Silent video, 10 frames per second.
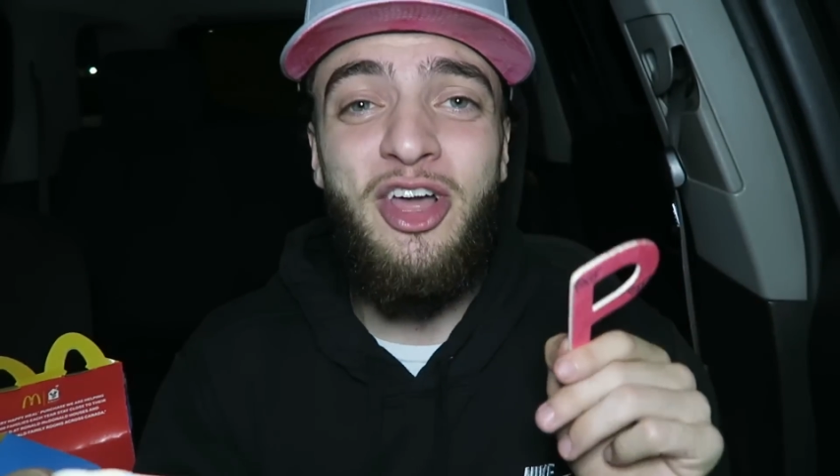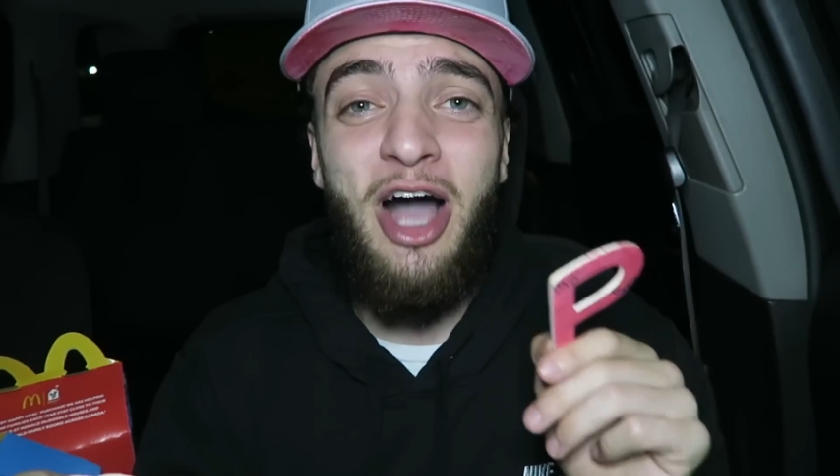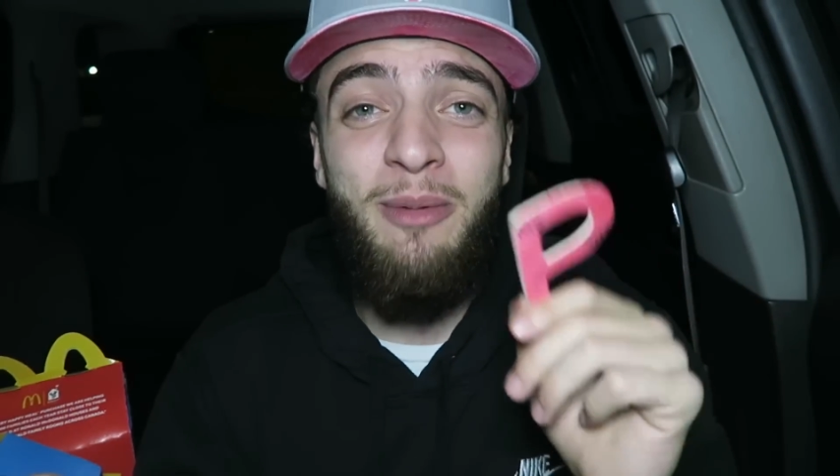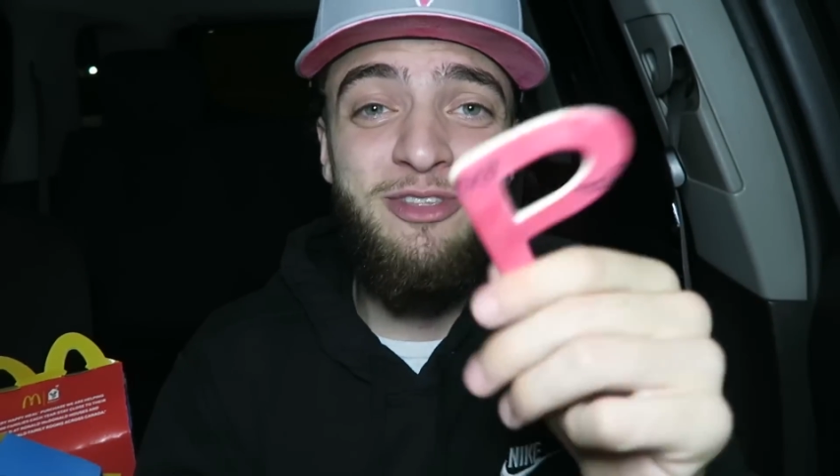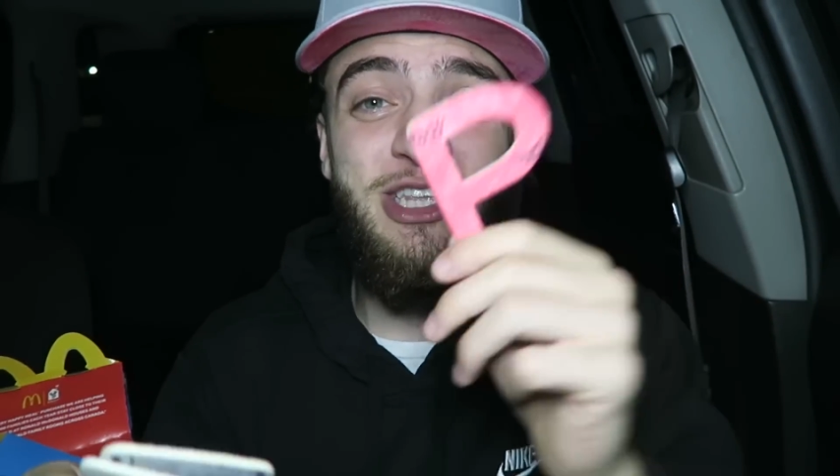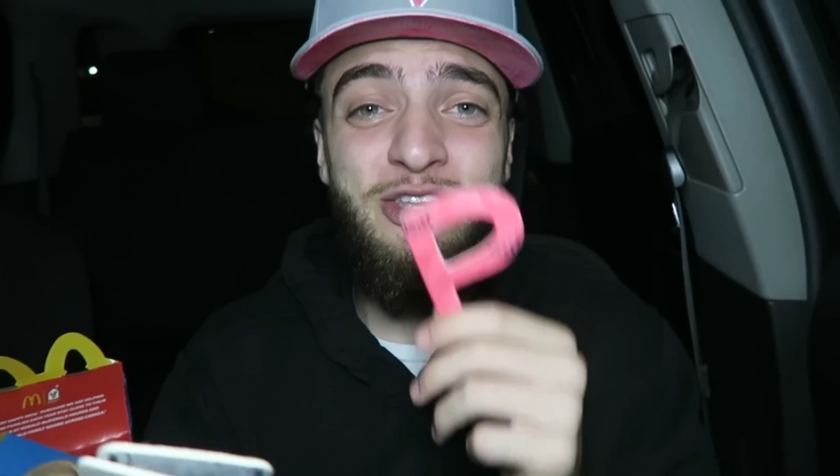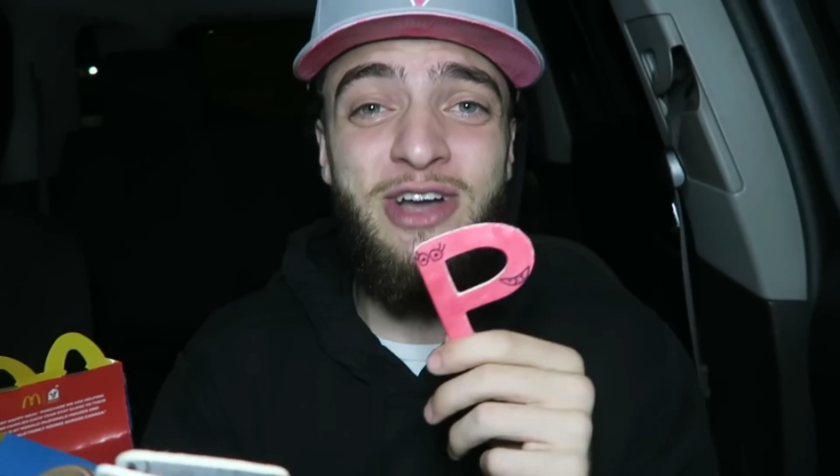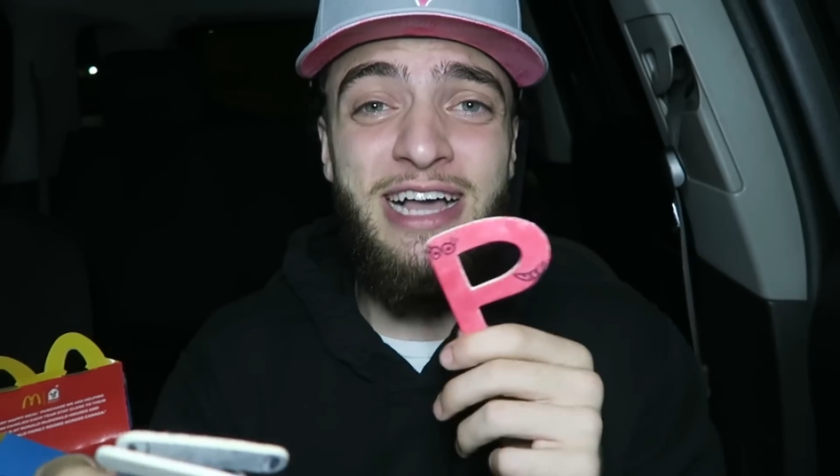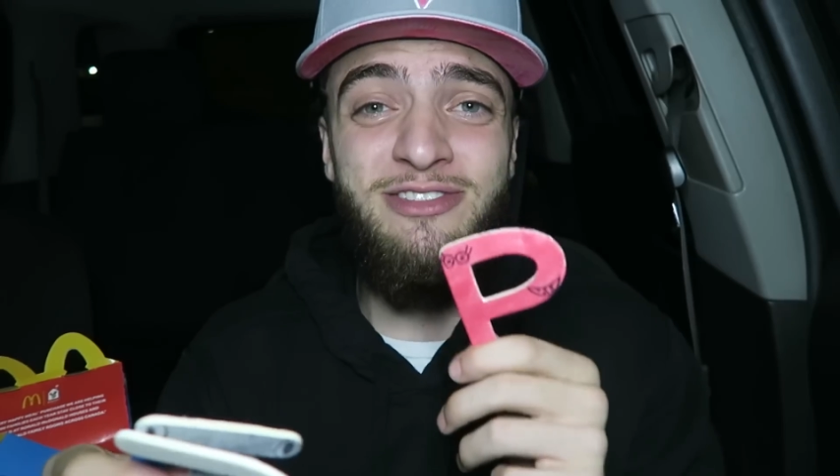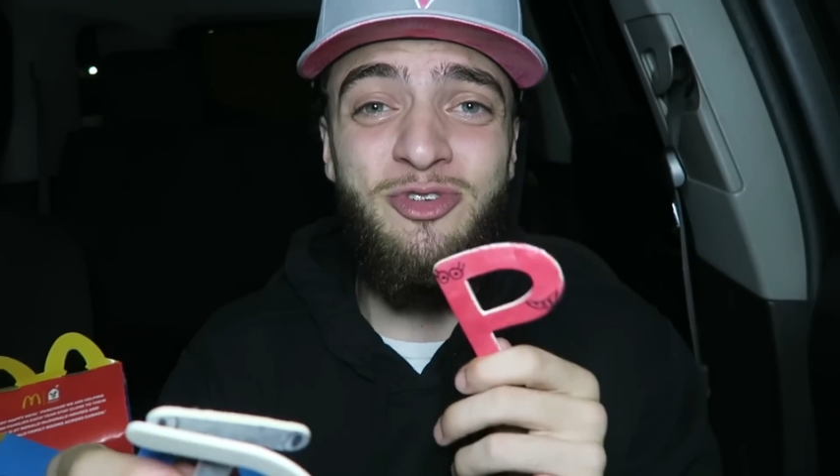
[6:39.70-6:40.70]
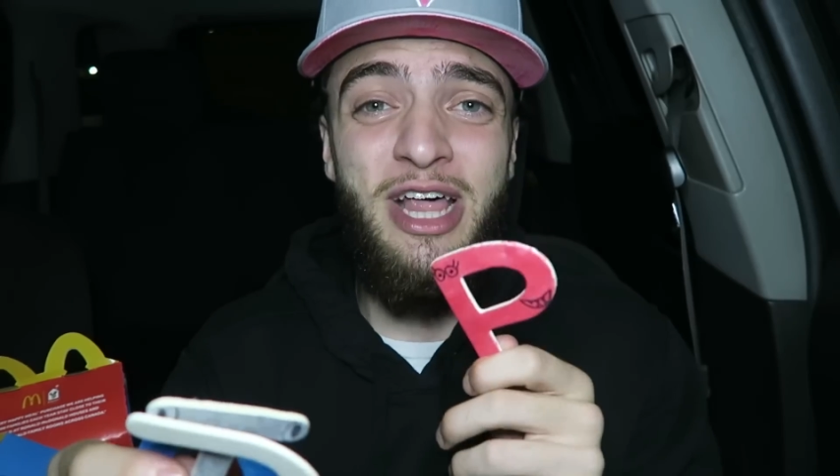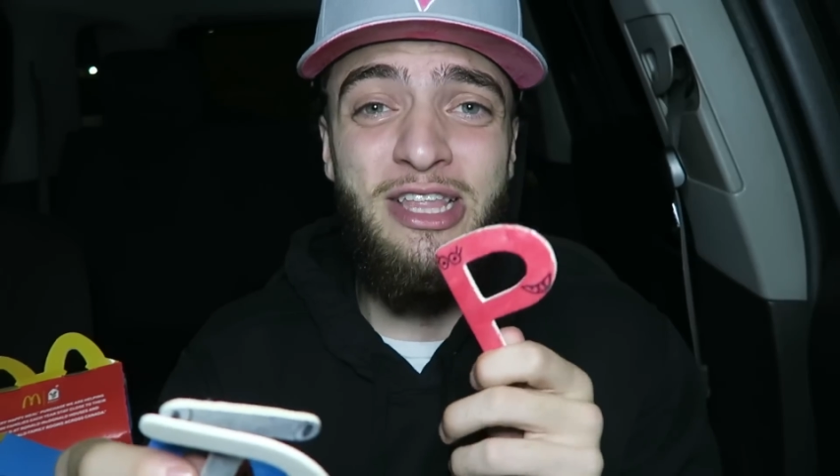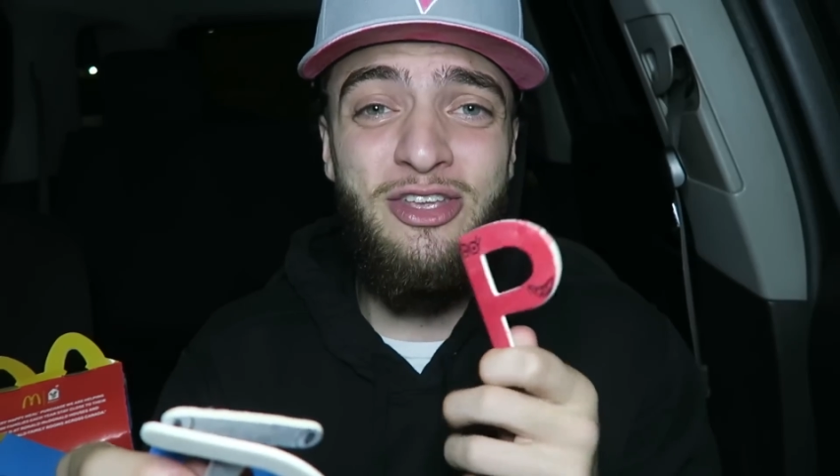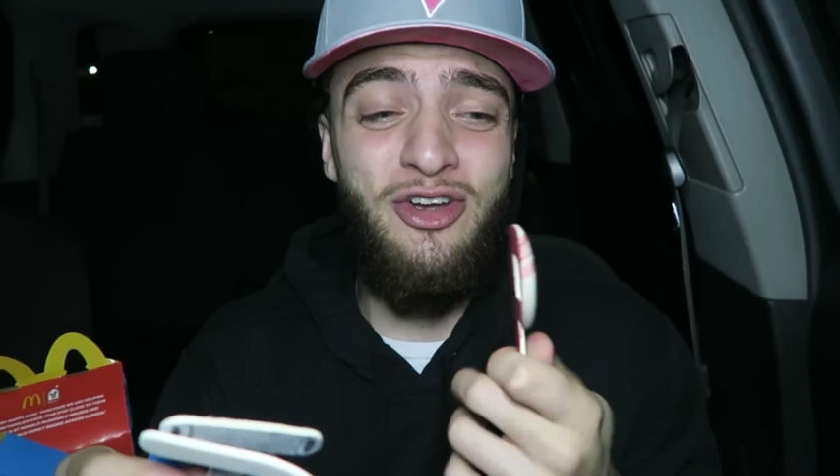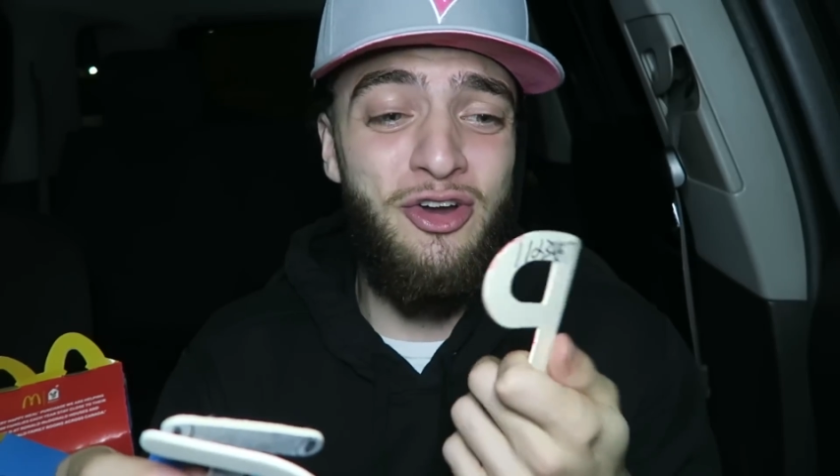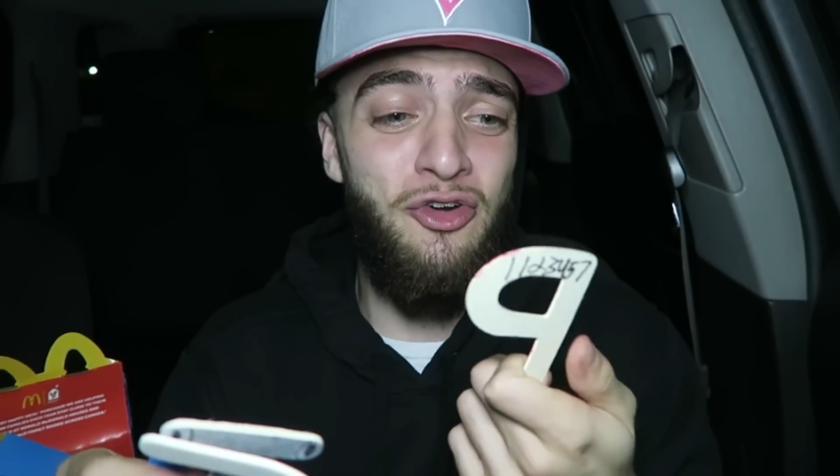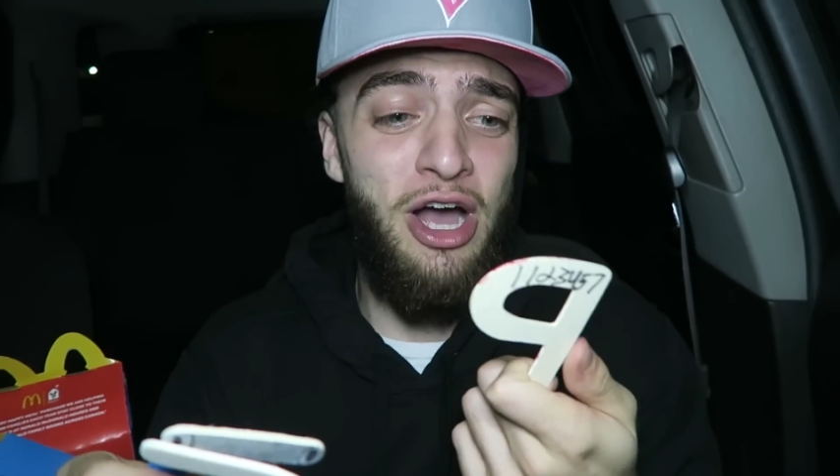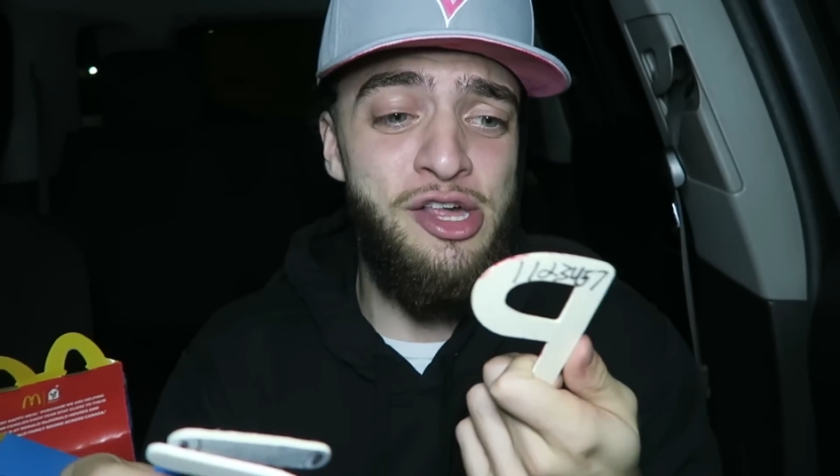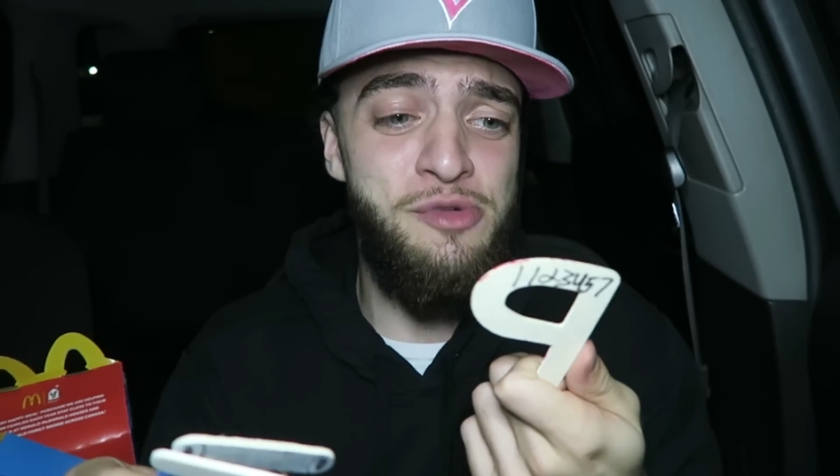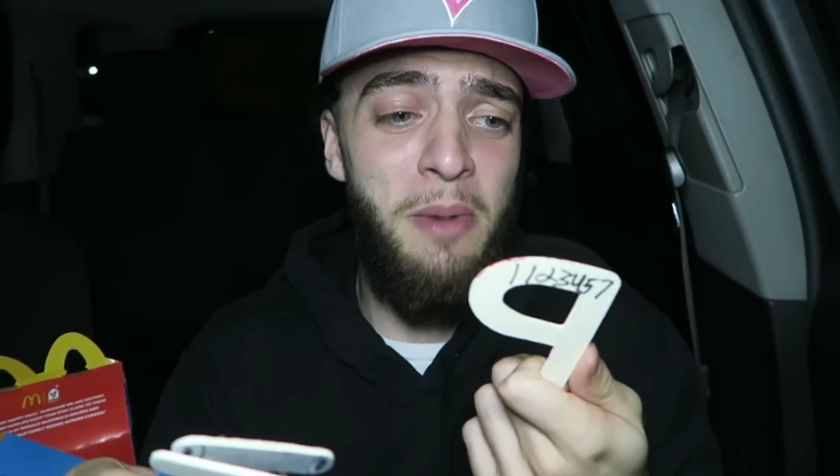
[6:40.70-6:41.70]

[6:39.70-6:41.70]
in the comments. Do you guys do that to your crush?